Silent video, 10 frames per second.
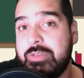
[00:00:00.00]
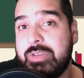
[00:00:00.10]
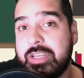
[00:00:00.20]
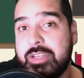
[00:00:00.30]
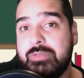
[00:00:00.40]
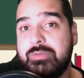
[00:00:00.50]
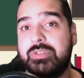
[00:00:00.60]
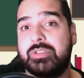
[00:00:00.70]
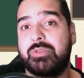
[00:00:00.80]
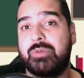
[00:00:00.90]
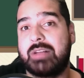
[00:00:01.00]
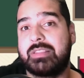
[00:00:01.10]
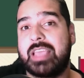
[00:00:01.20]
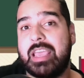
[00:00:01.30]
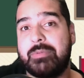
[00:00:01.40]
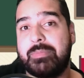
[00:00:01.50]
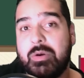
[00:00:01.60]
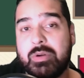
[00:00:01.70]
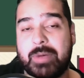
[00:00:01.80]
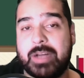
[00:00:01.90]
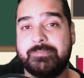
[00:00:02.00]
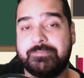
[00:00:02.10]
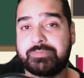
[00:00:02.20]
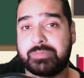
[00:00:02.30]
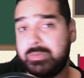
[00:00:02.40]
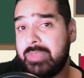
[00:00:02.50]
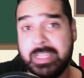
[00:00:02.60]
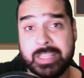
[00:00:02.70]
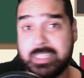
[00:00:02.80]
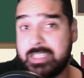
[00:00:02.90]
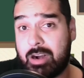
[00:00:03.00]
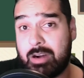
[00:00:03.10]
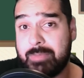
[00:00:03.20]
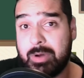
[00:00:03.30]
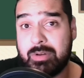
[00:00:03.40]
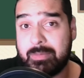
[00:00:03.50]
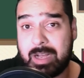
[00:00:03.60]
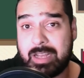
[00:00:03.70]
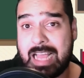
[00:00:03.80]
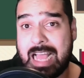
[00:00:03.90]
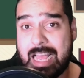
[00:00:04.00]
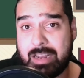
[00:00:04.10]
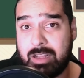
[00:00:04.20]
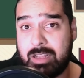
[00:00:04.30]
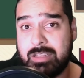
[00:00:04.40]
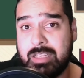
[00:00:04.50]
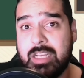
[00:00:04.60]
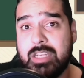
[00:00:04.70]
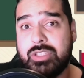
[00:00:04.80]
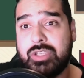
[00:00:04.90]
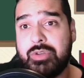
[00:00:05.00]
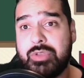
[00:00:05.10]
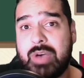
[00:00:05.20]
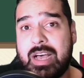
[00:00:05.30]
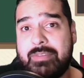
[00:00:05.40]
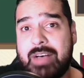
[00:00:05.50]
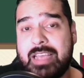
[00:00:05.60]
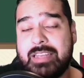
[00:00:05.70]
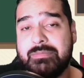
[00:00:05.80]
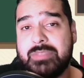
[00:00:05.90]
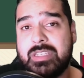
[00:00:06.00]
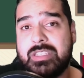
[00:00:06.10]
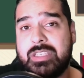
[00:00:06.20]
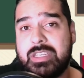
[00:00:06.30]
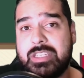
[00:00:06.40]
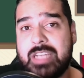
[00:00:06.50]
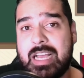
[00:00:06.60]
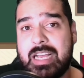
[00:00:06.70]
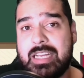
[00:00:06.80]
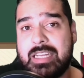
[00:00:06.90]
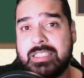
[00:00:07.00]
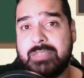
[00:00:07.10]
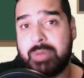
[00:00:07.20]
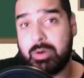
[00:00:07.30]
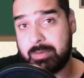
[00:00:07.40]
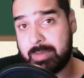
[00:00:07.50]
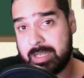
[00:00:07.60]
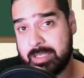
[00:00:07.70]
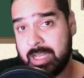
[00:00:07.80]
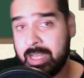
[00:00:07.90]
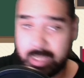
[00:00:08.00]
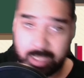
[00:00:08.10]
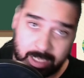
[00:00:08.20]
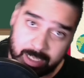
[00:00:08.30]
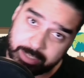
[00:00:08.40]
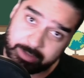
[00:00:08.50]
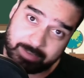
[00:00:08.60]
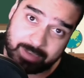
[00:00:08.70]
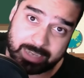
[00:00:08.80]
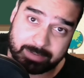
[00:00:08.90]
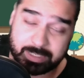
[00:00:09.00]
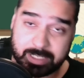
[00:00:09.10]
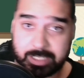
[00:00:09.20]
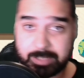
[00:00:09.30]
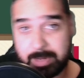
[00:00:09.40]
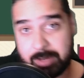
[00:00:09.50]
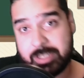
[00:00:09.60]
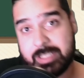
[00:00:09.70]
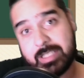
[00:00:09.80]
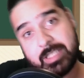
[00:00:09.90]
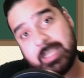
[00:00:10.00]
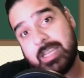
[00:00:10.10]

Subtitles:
can use throughout the game of Pokemon. Things that aren't Pokemon at all. So you have items such as Pokeballs. You have items such as potions.